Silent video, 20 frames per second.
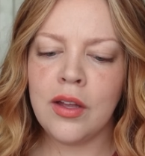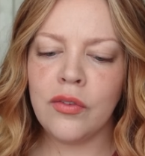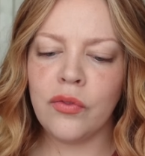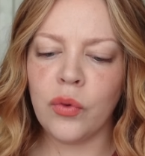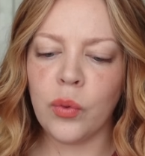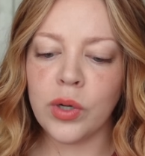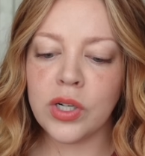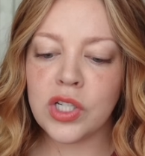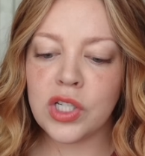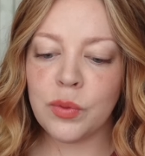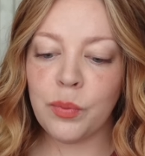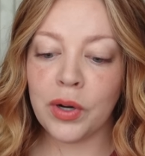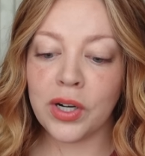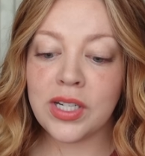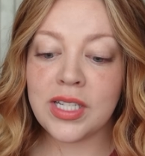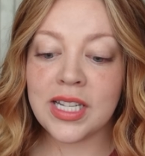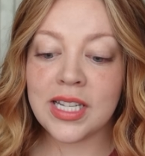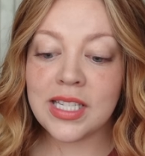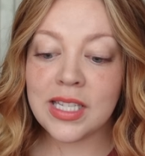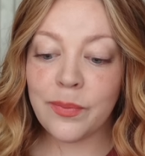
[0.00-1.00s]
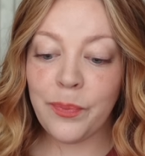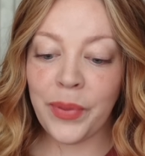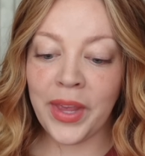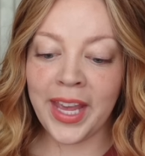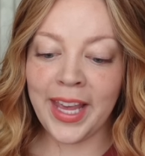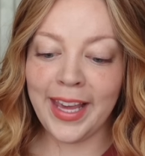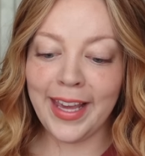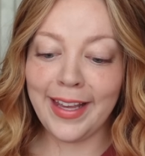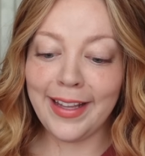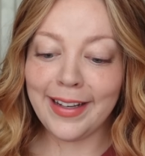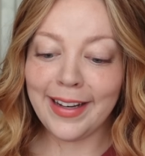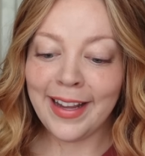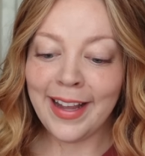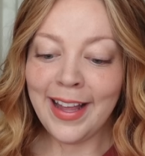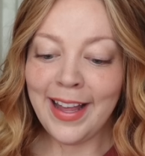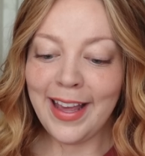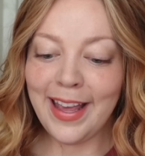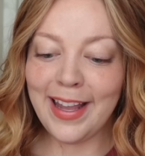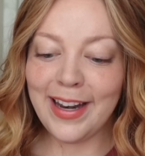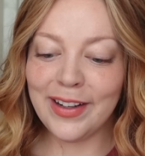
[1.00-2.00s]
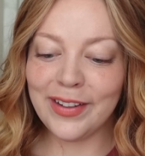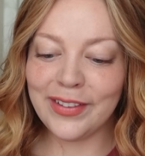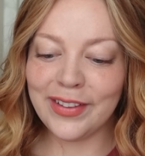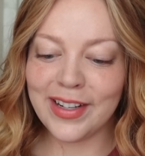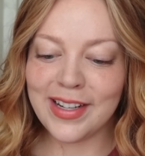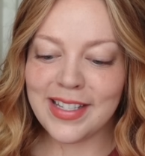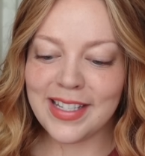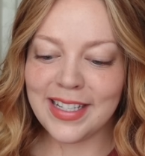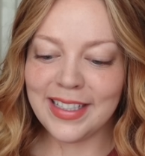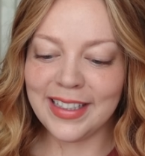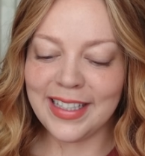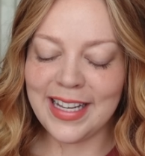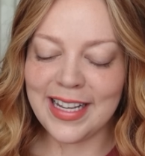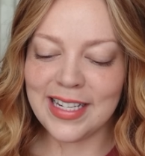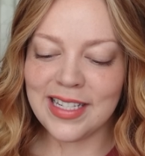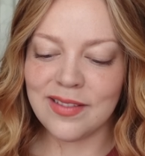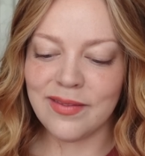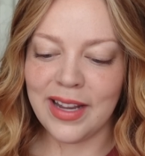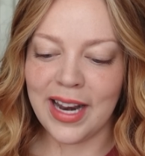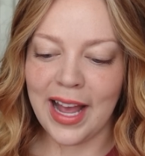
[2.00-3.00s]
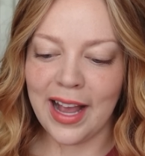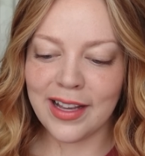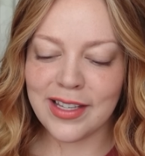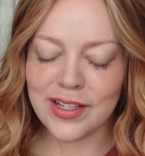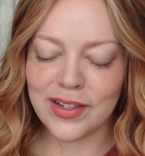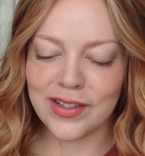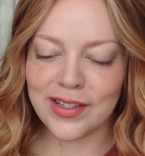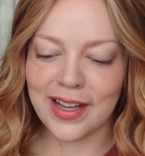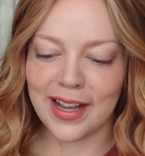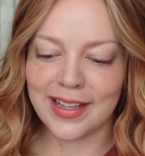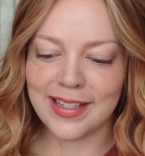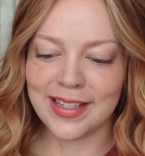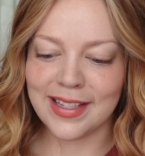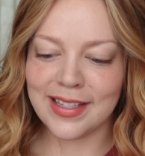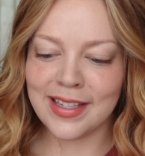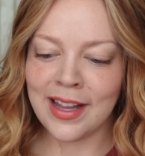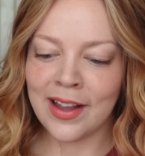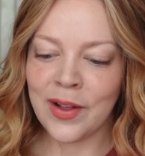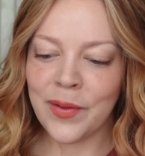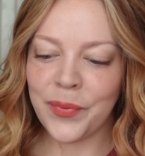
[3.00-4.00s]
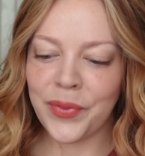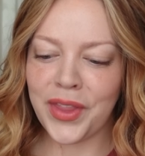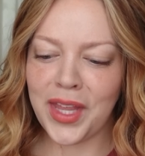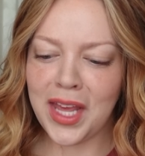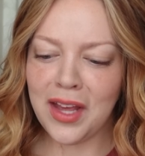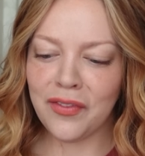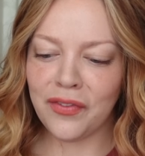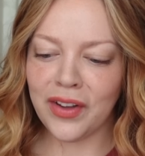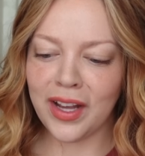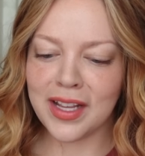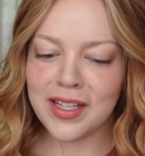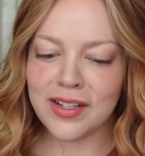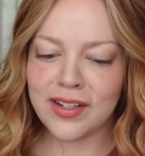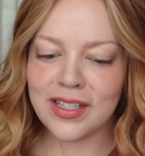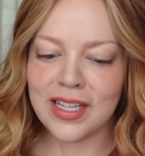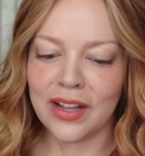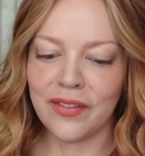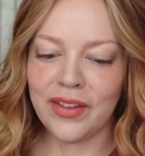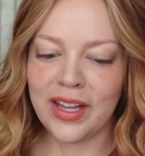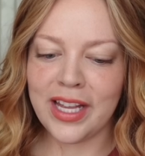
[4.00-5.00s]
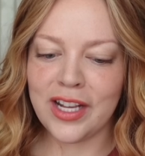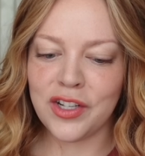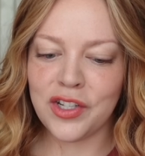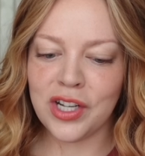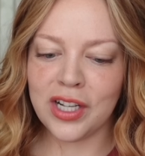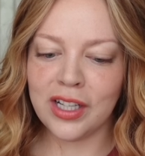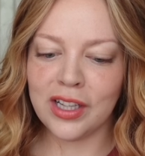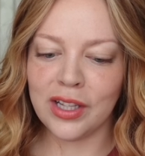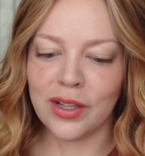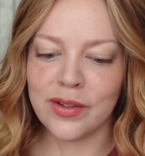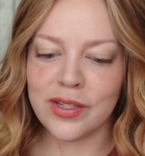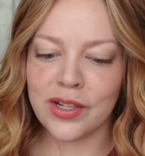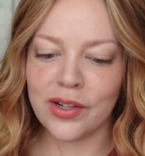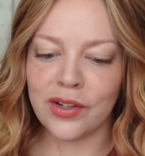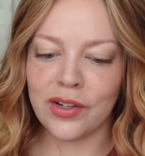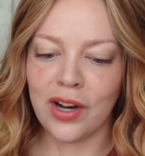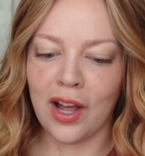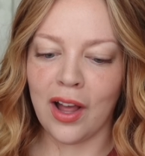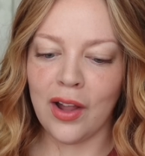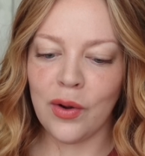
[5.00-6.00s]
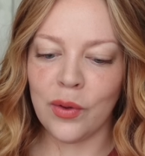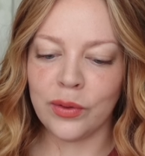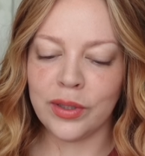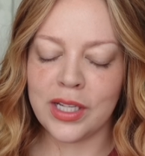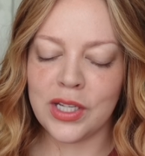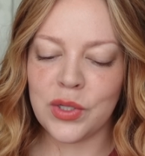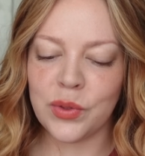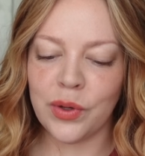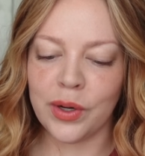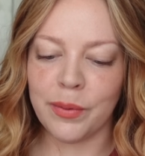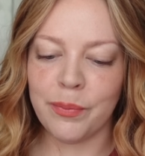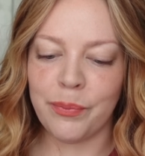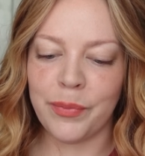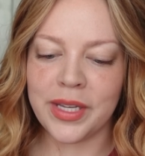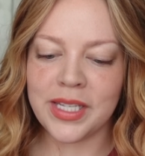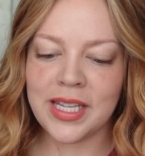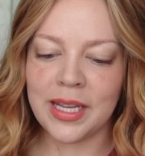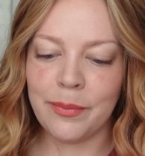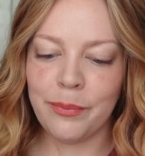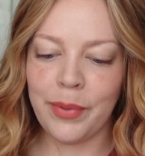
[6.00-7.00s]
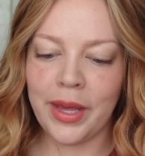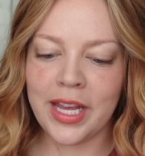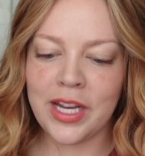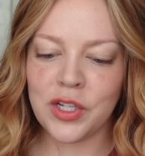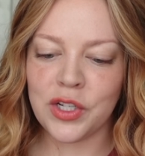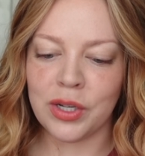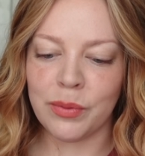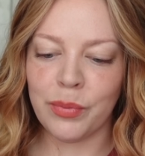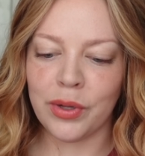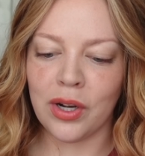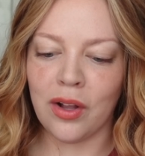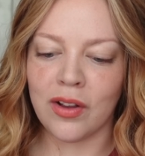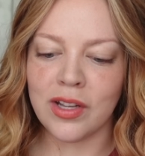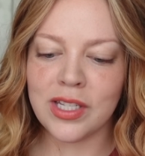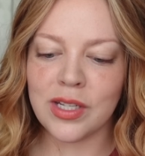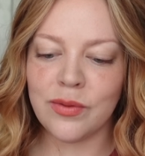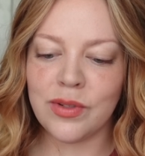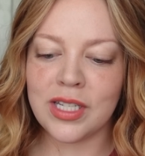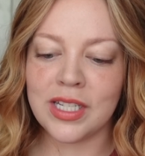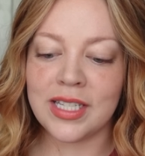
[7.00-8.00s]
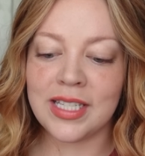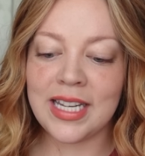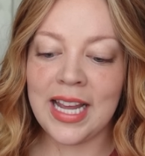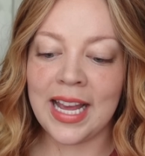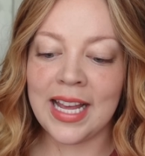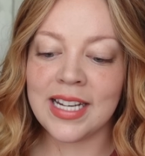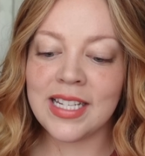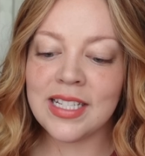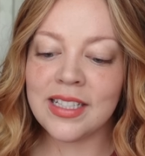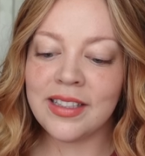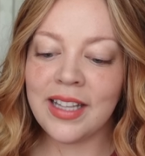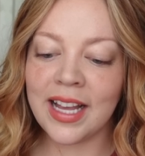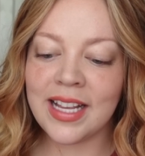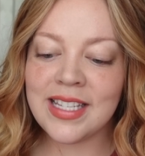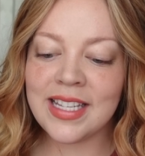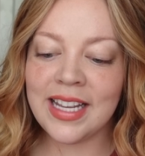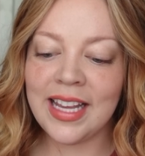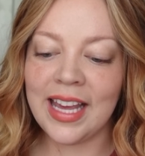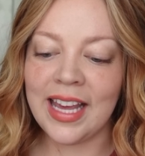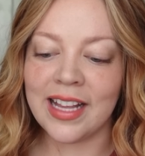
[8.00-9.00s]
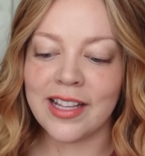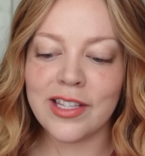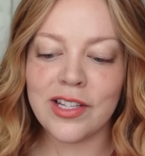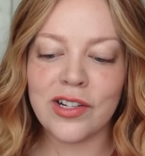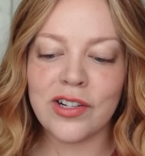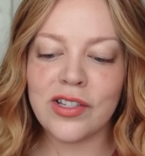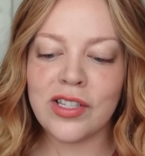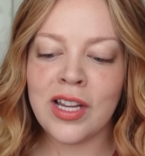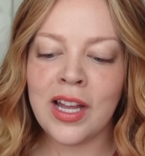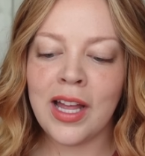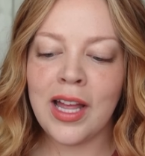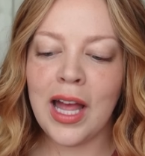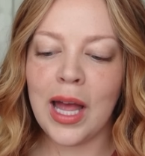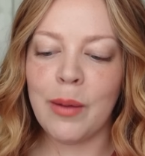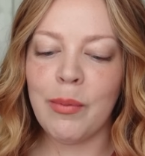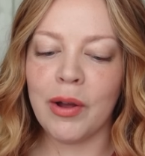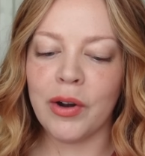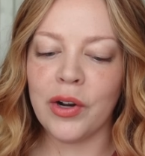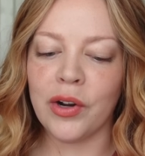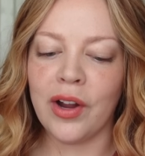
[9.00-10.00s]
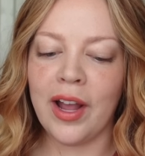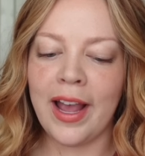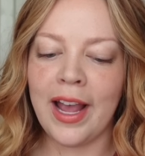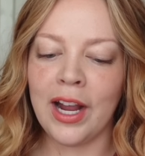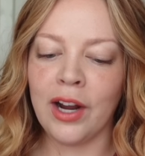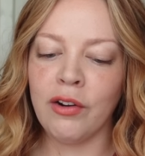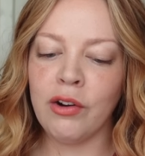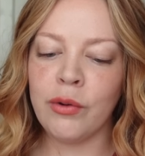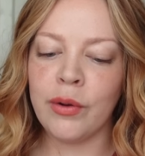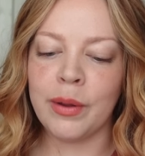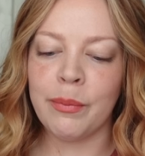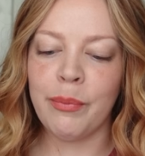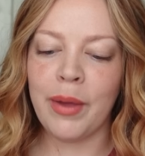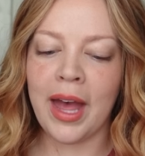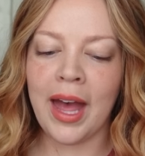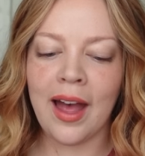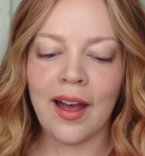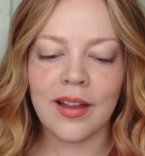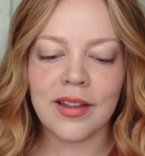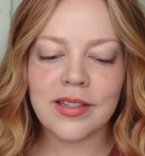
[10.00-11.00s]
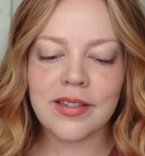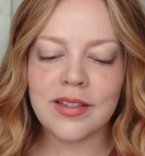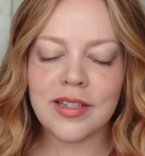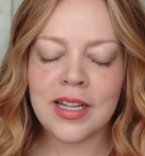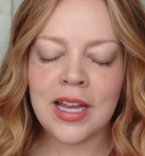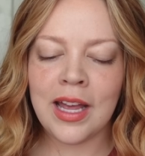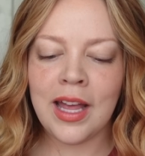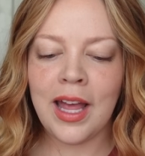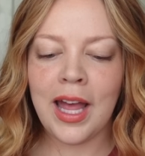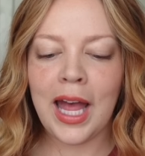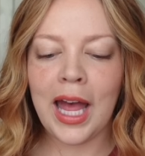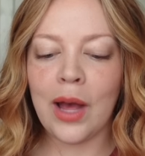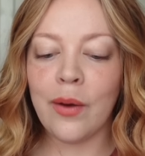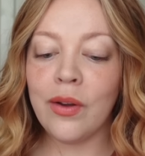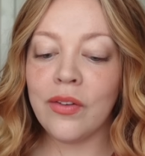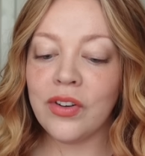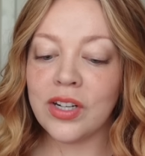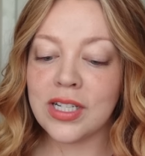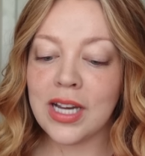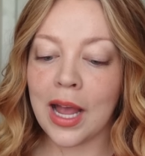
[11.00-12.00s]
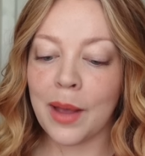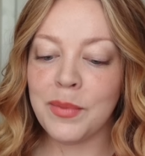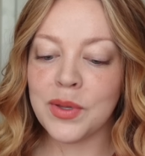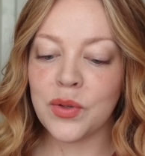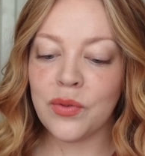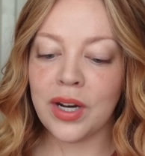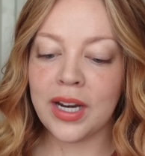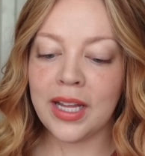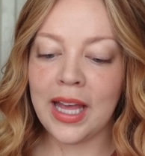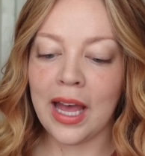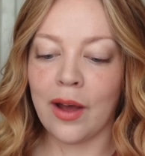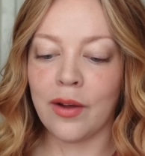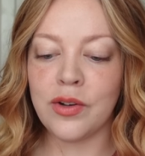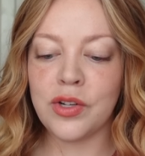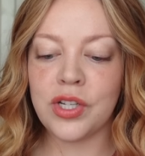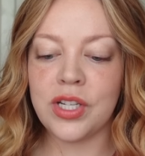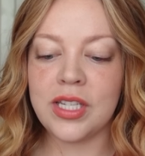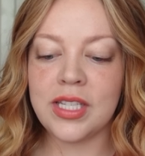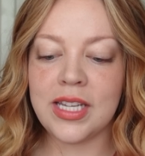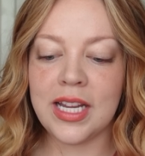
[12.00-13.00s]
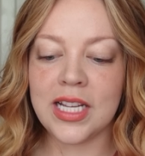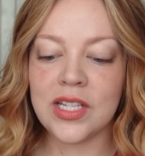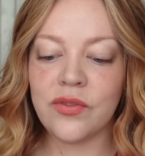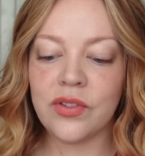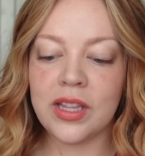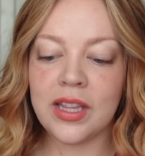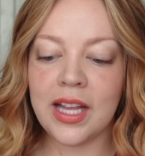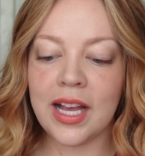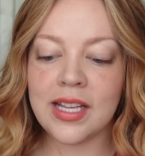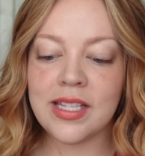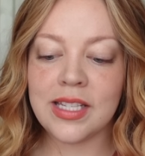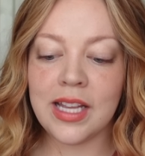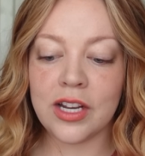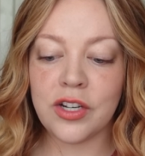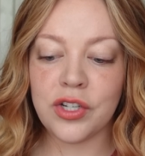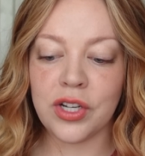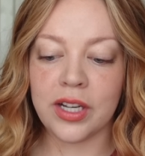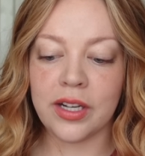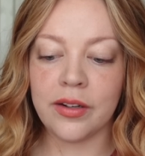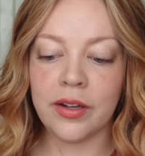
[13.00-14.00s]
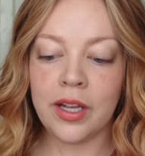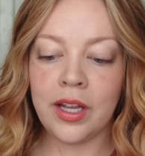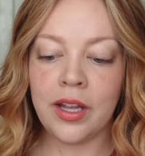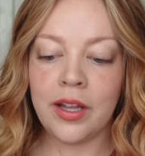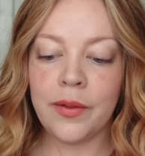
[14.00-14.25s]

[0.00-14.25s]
Forced to participate in increasingly intimate exercises, Thea finds herself inching closer not only to her missing patient, but also to tantalizing answers about her harrowing past. However, time is running out and she stays for the last session.